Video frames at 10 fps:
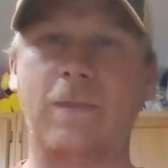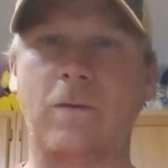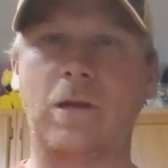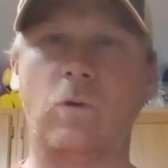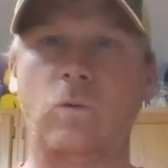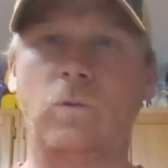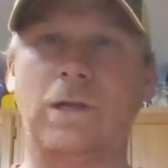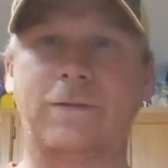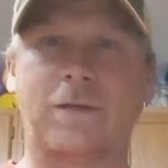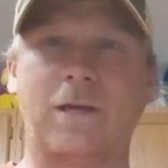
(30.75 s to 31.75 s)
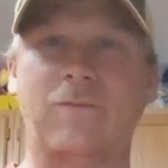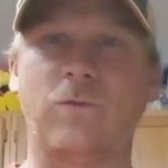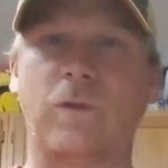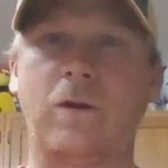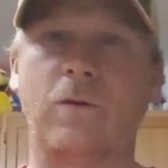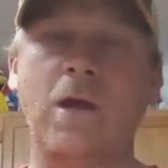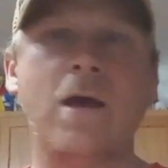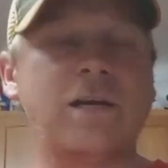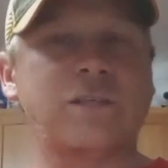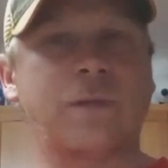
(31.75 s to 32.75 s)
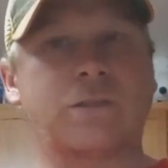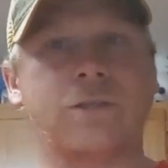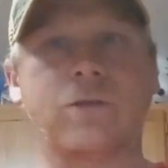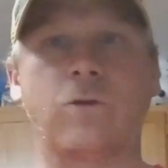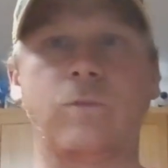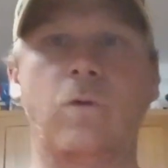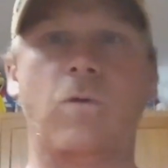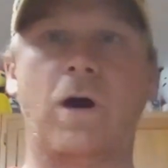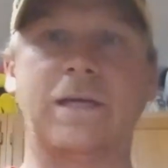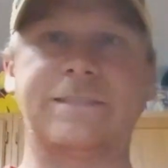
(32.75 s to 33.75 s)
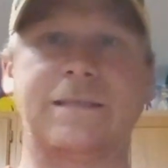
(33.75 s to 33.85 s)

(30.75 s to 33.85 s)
There ain't a whole lot to cover there, especially tournament wise.